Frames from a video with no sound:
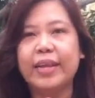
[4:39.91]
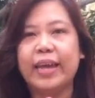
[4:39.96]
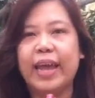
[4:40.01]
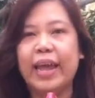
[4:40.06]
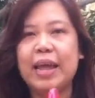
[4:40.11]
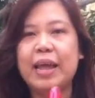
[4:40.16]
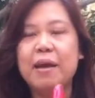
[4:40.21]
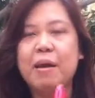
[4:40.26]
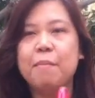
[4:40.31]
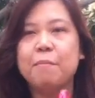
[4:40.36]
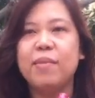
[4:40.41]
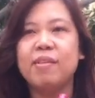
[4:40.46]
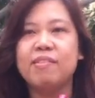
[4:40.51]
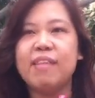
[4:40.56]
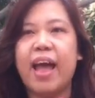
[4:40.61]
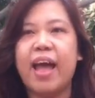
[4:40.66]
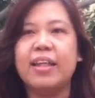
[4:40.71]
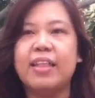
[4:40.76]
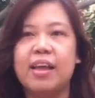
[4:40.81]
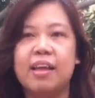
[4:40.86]
Okay,
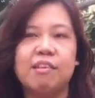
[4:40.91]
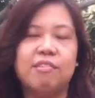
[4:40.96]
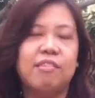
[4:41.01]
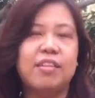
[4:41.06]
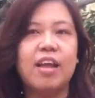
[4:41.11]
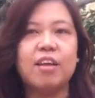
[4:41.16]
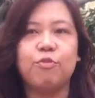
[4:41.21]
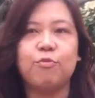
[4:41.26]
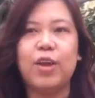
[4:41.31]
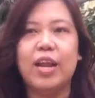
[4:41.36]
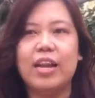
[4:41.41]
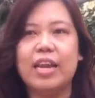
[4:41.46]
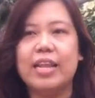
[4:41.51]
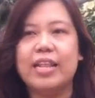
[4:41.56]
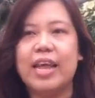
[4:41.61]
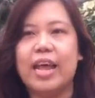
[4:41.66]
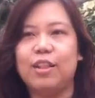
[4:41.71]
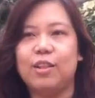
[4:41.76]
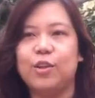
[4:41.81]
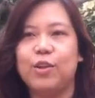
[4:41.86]
Miss Anna is not
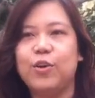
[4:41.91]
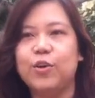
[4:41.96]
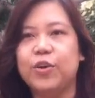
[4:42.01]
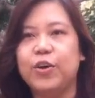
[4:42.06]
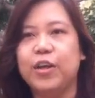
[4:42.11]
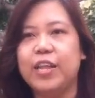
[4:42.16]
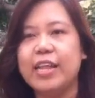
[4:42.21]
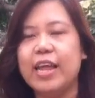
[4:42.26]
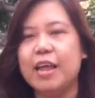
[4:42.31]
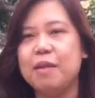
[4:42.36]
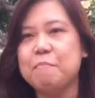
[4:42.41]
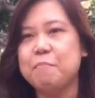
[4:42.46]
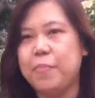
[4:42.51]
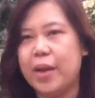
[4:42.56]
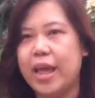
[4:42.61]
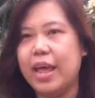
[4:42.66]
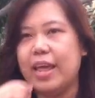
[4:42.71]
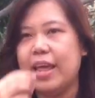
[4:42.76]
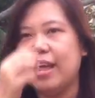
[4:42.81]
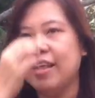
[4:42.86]
really that good in
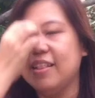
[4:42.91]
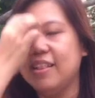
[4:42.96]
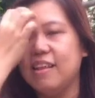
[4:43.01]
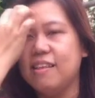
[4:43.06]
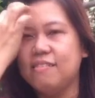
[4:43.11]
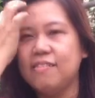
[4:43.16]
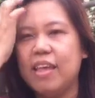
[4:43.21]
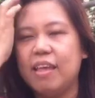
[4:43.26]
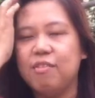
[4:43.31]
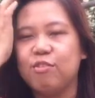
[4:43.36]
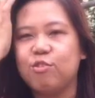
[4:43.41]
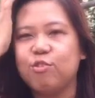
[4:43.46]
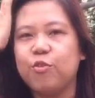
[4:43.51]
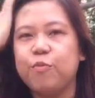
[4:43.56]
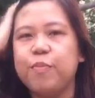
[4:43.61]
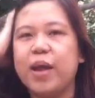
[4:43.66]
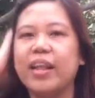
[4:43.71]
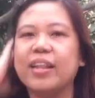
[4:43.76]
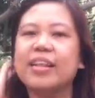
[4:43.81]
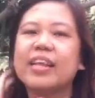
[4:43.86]
playing this
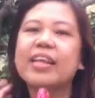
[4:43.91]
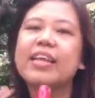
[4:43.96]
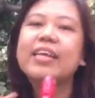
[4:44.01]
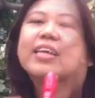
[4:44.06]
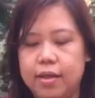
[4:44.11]
instrument.